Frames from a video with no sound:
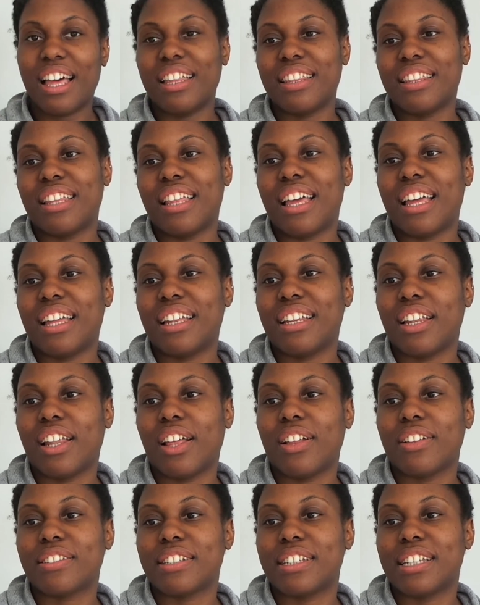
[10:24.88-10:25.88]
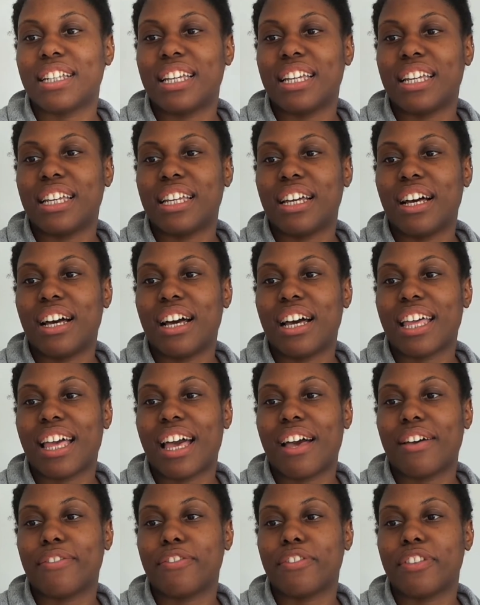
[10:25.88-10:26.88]
And then lastly, I
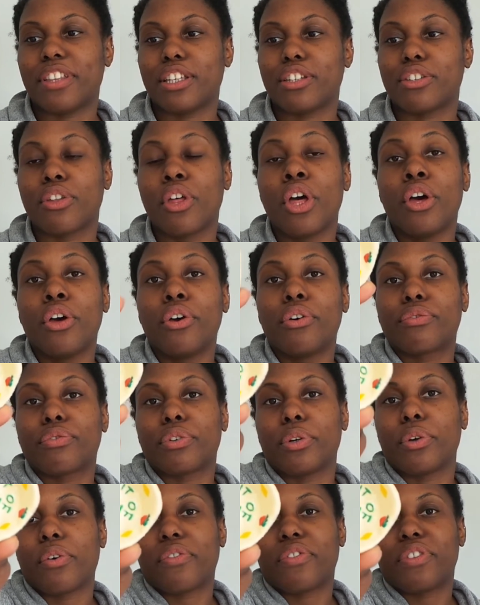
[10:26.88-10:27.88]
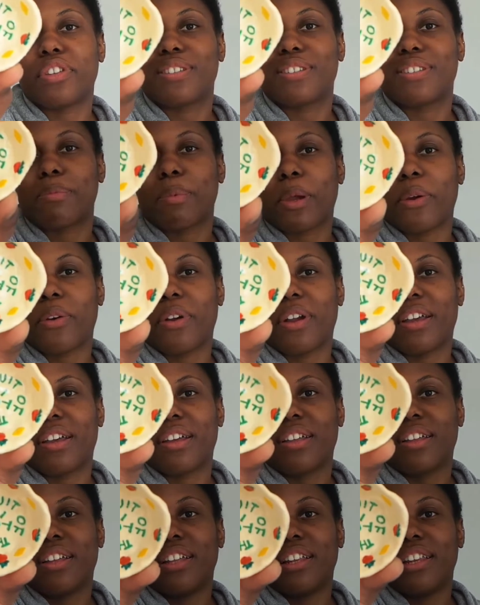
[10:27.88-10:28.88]
have this Fruit of the Spirit
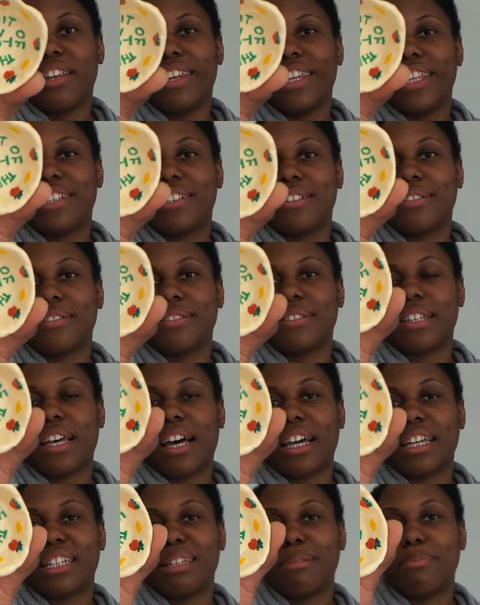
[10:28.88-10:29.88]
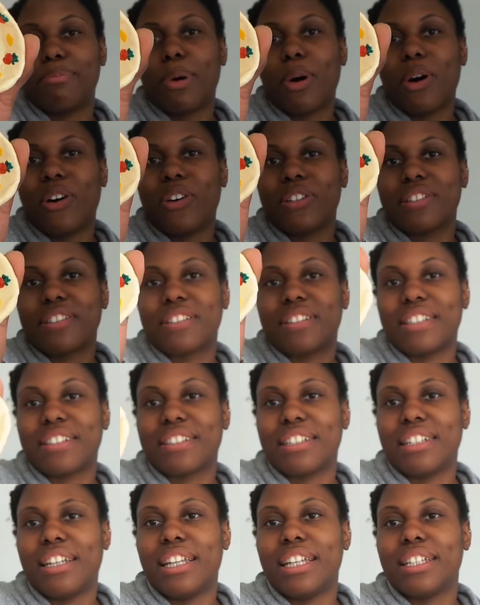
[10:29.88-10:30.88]
little tiny pot.
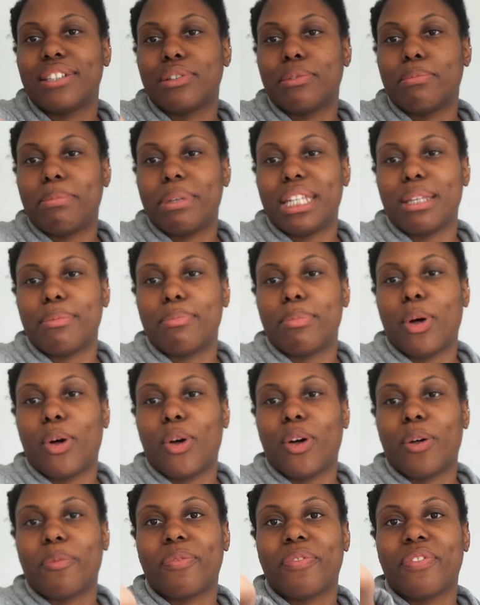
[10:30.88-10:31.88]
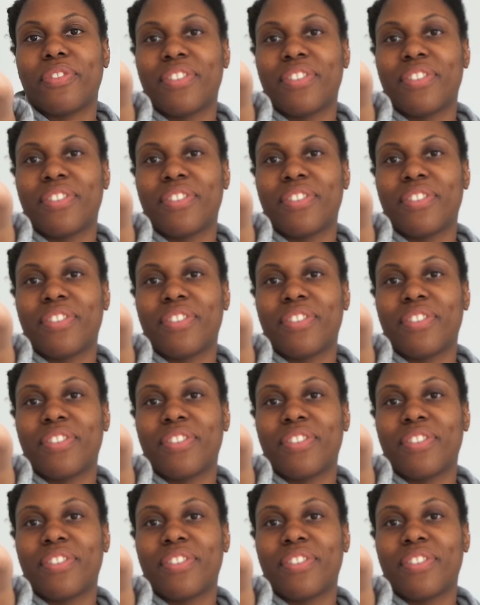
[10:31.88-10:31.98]
It's a little mini pot,